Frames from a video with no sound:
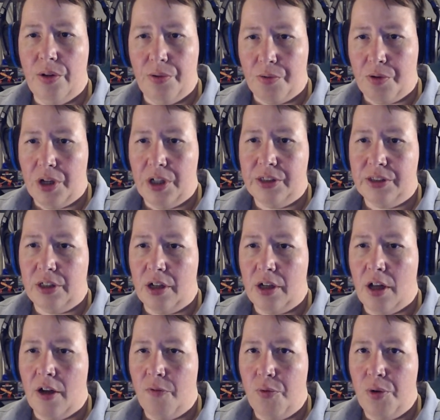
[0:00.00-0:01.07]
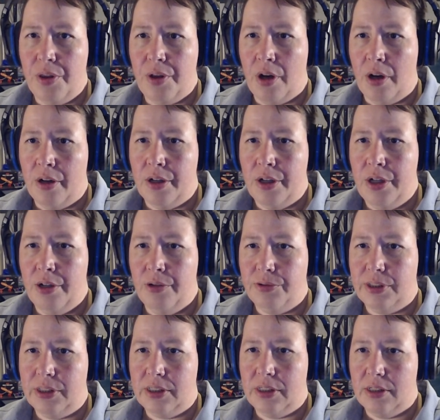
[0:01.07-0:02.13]
going to start off with our
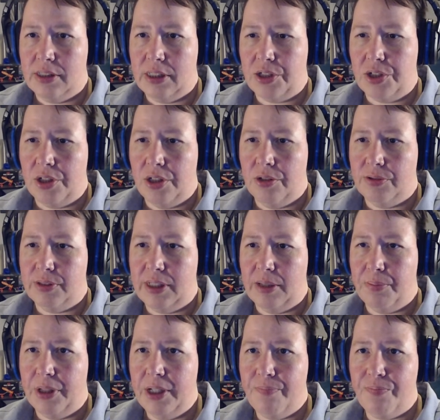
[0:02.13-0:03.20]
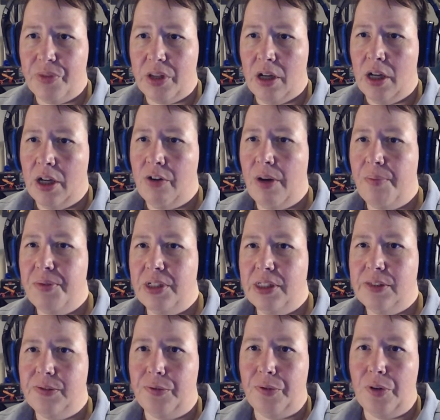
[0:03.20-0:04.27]
session notes template. I grabbed this
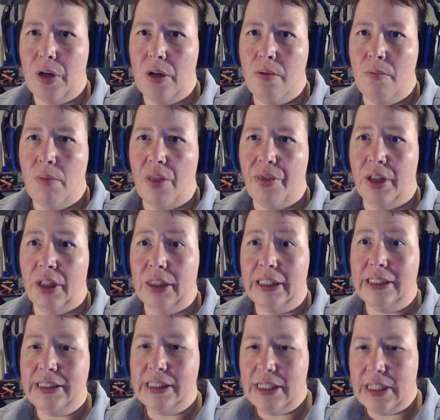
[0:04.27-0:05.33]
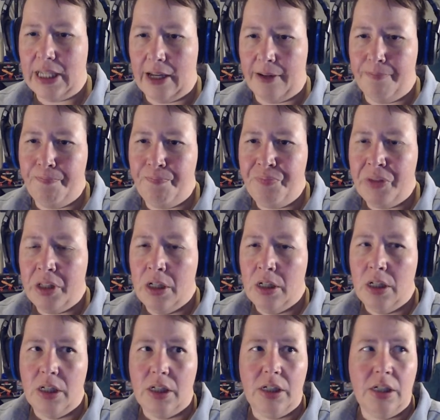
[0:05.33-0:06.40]
from the Lazy DM.
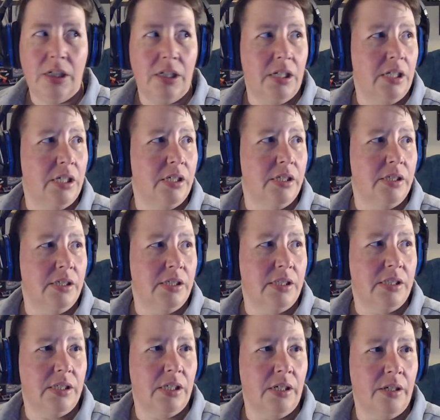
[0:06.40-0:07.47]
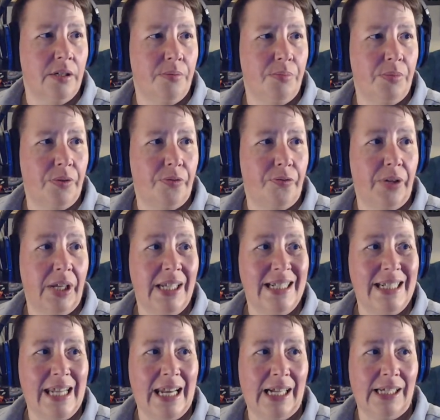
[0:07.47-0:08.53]
It is
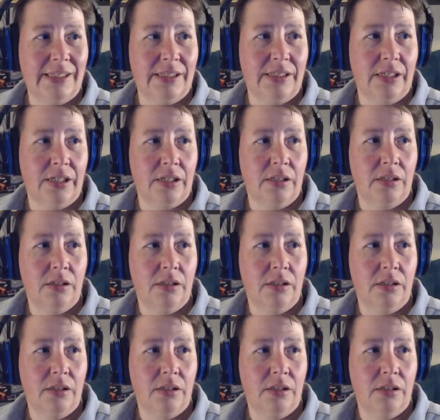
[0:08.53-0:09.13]
fantastic